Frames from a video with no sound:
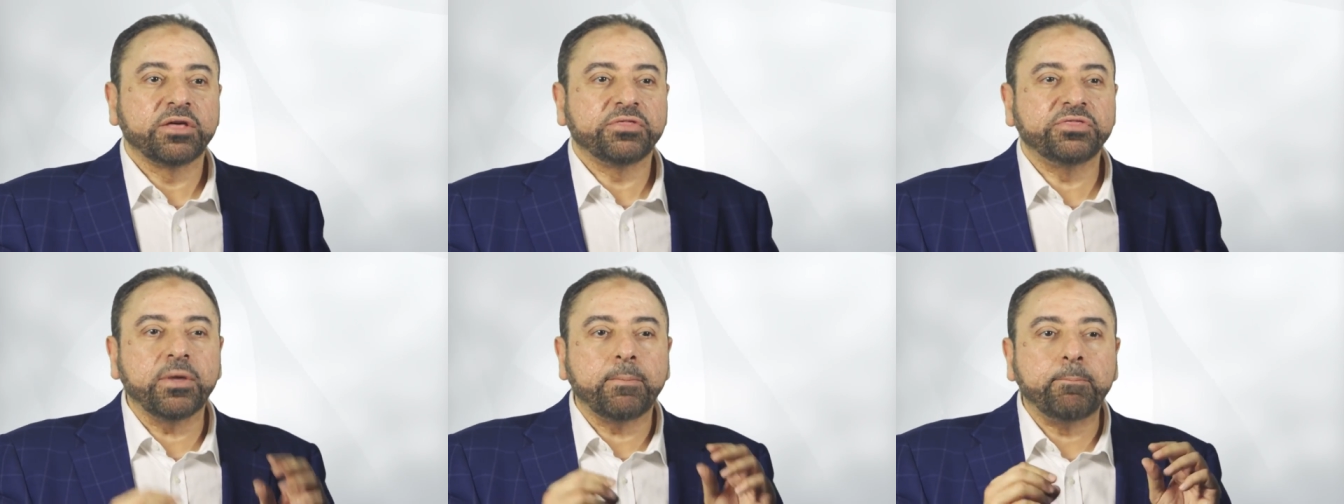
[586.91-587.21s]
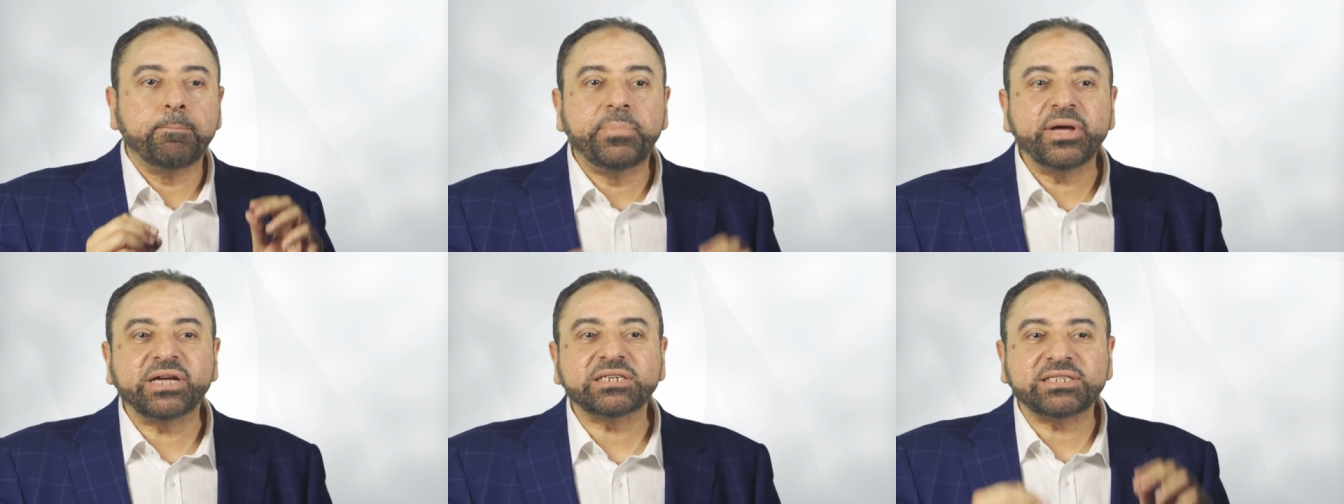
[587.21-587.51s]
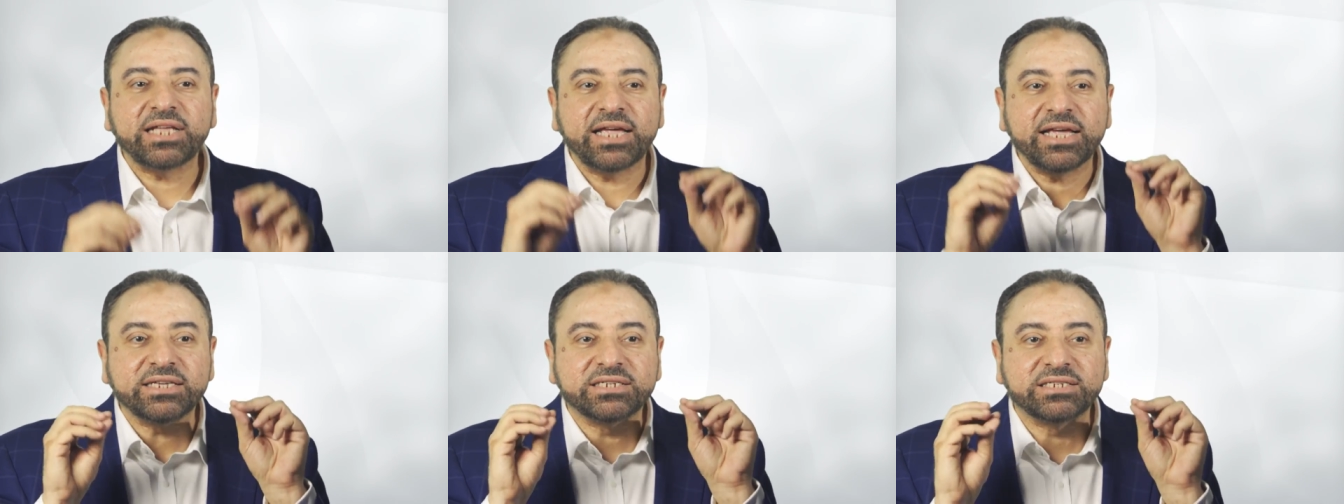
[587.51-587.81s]
the
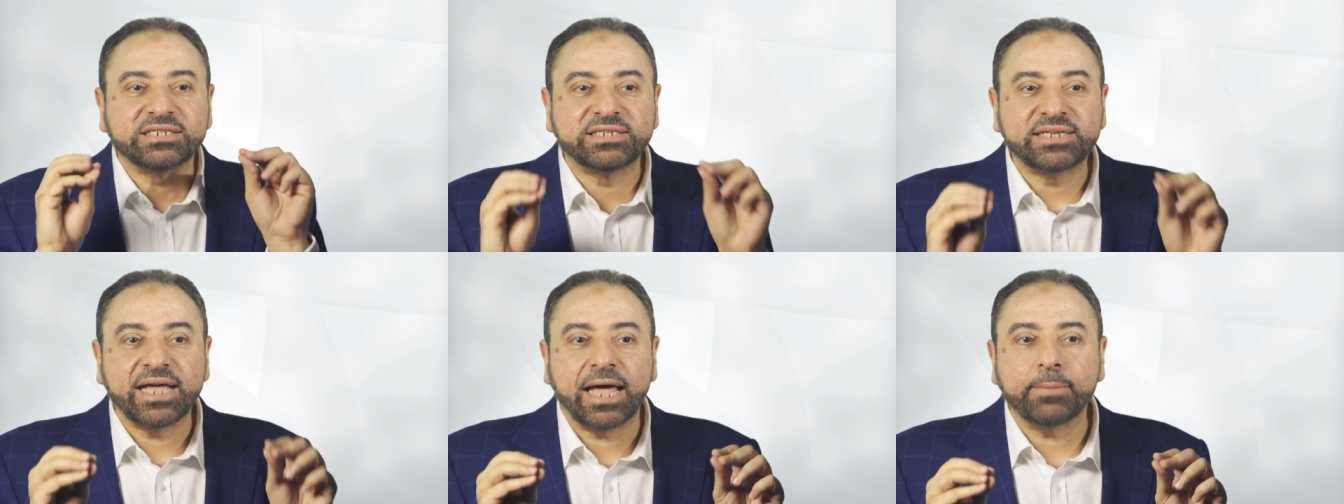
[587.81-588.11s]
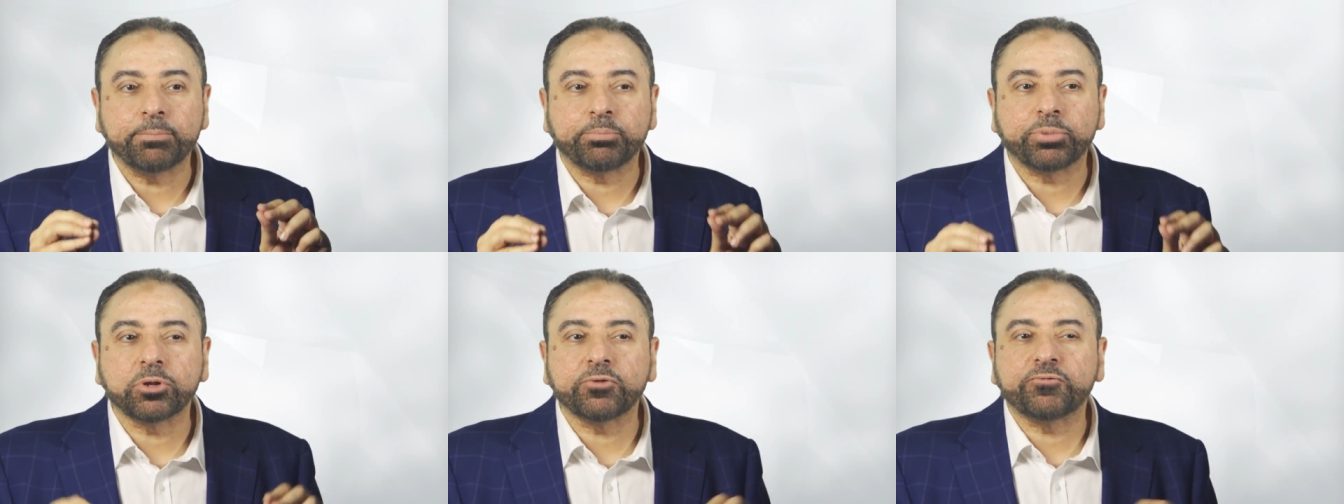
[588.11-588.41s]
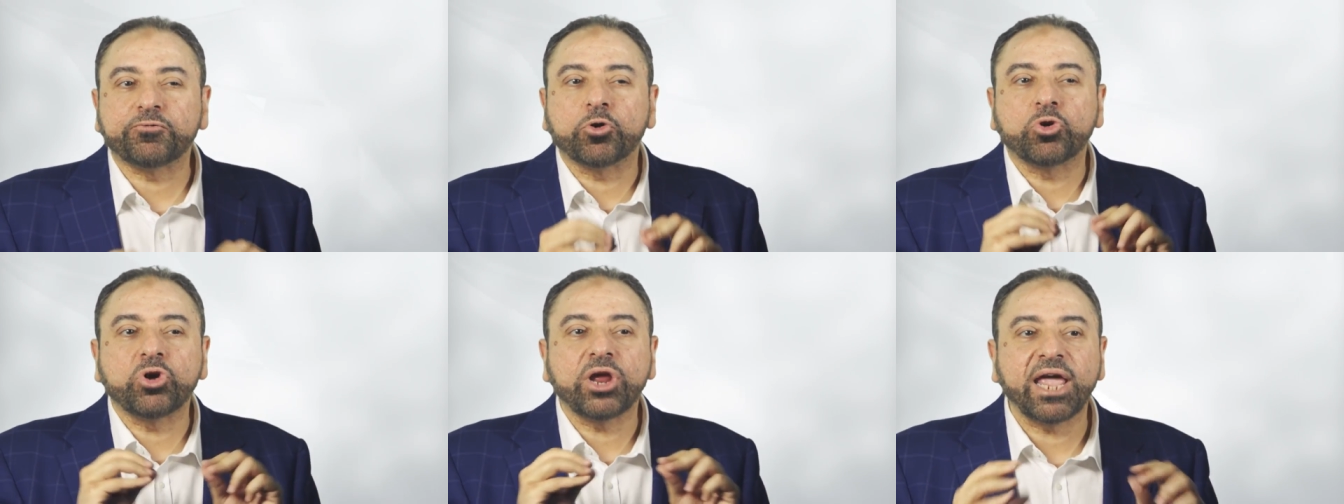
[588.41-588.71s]
best example
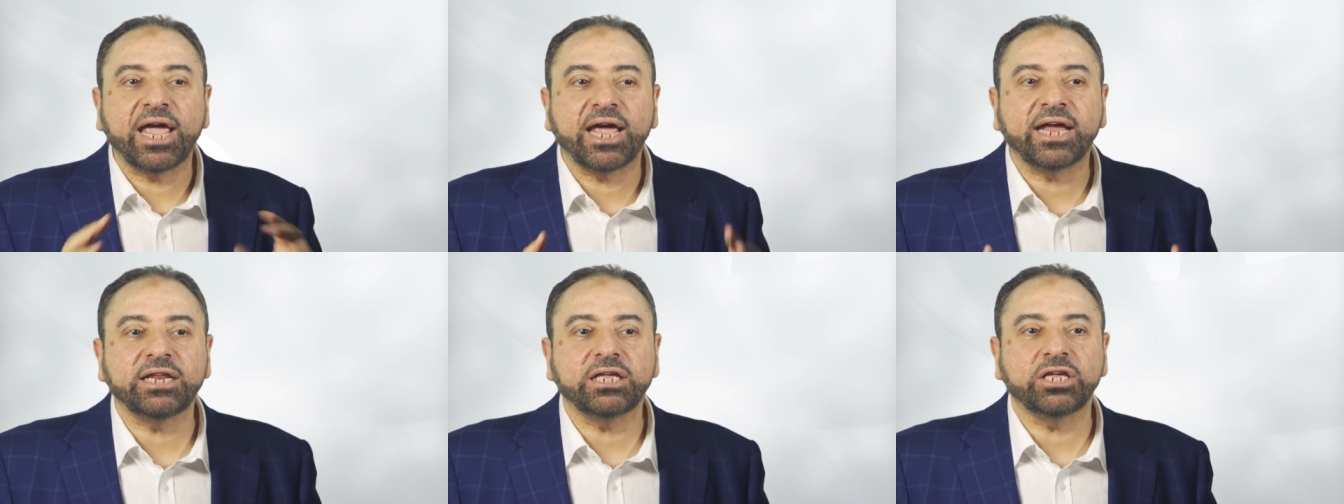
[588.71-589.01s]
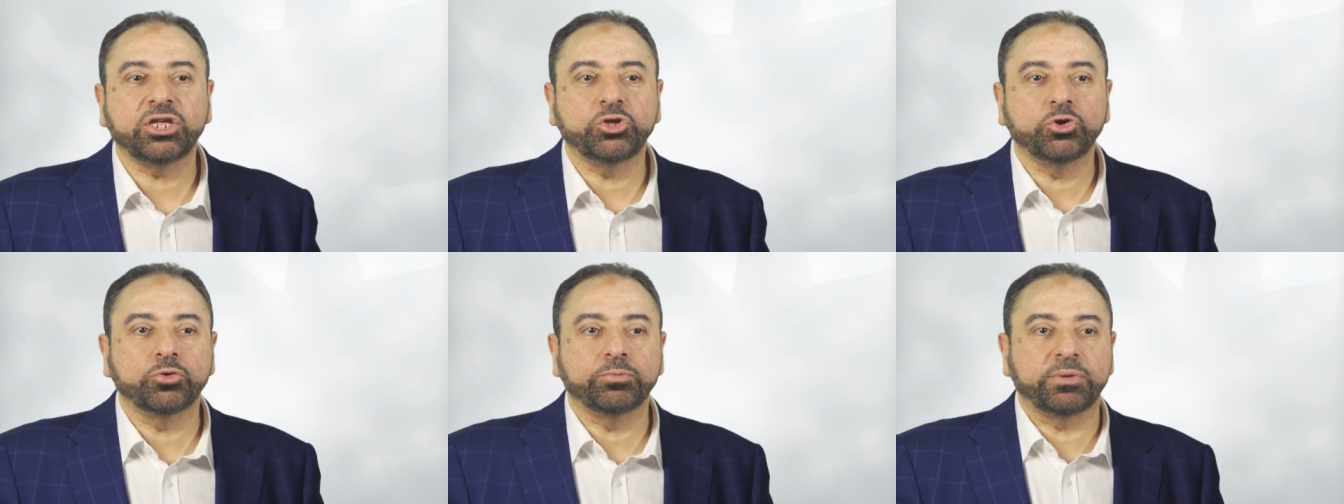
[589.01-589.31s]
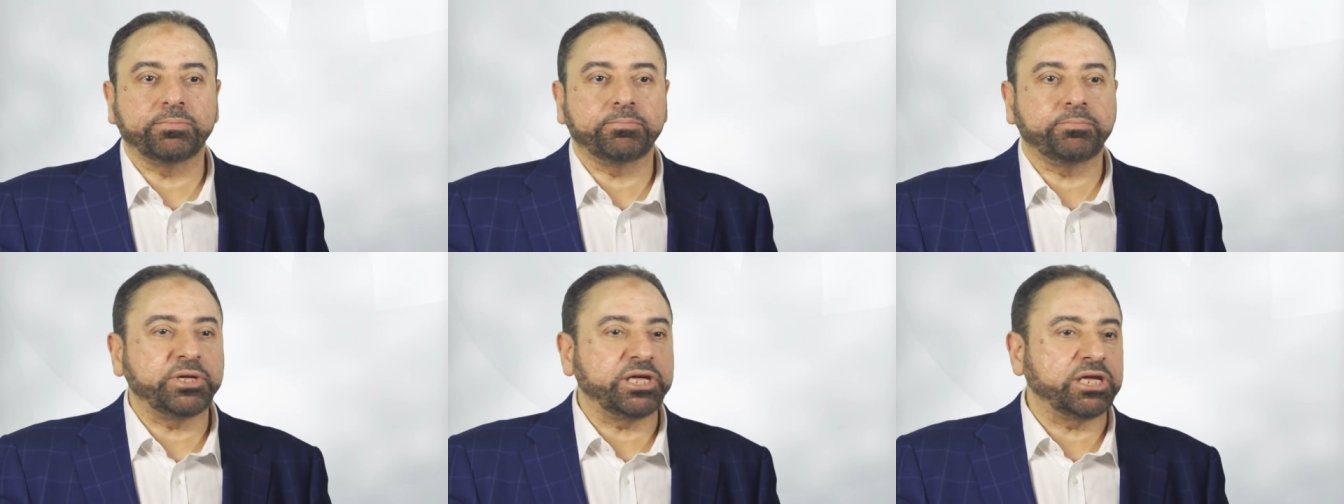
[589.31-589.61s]
for any
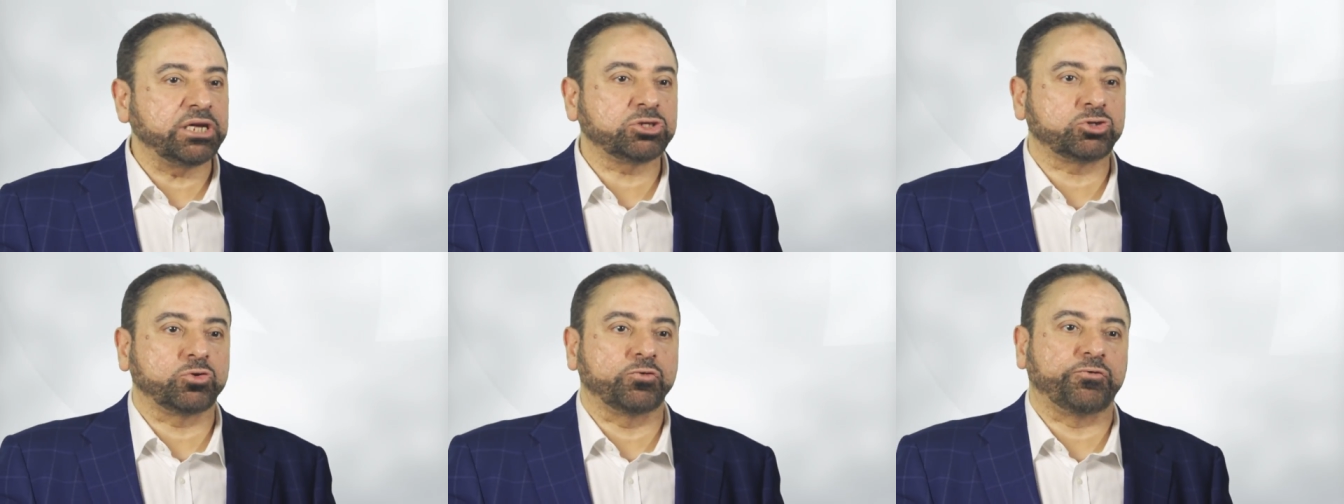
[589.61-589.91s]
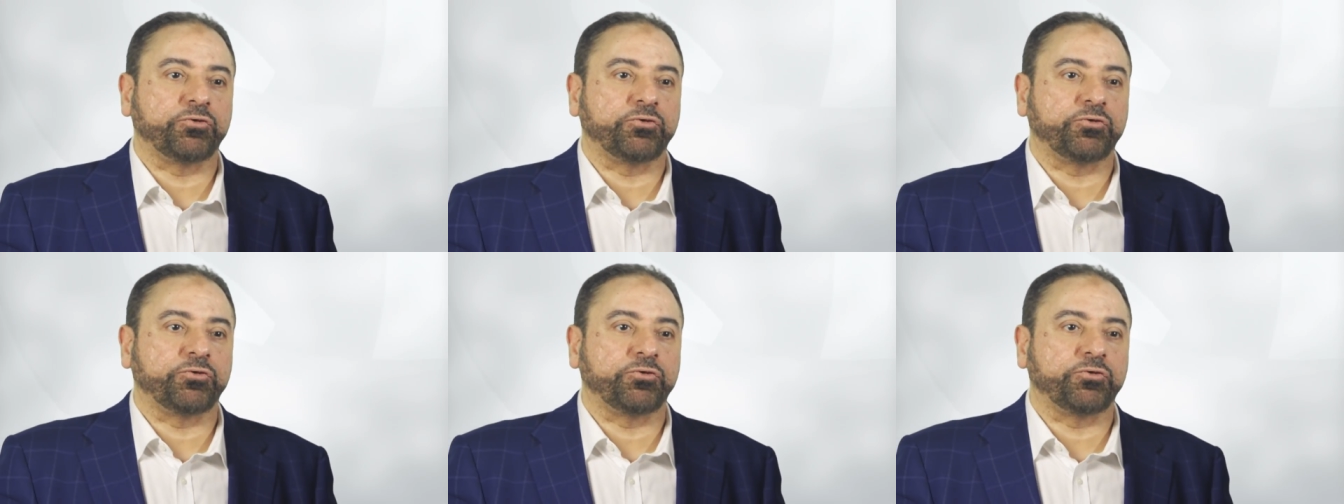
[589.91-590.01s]
human being to